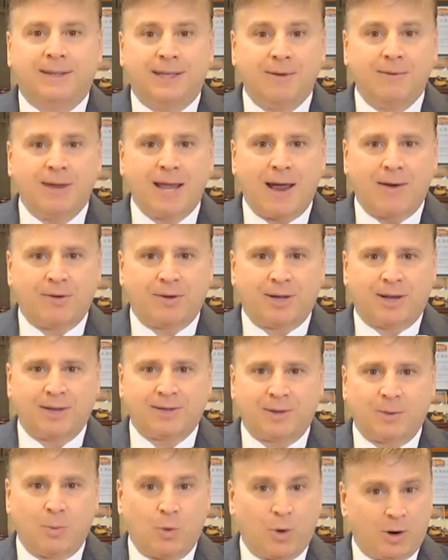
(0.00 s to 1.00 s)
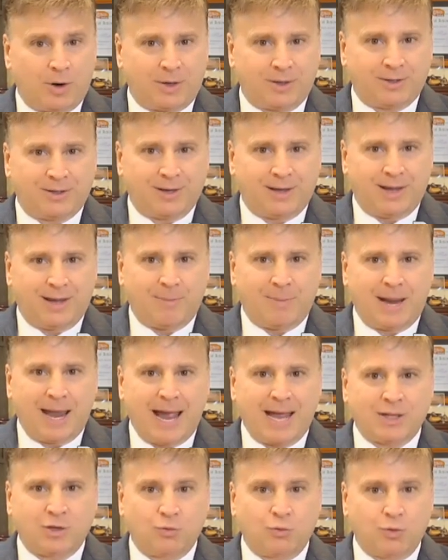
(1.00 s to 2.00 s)
TV advertising works, and my
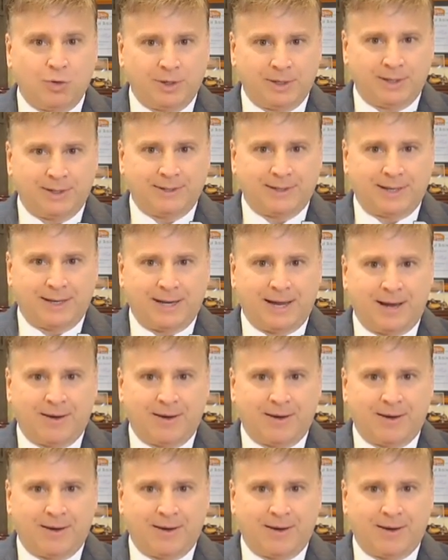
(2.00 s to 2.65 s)
ads really stand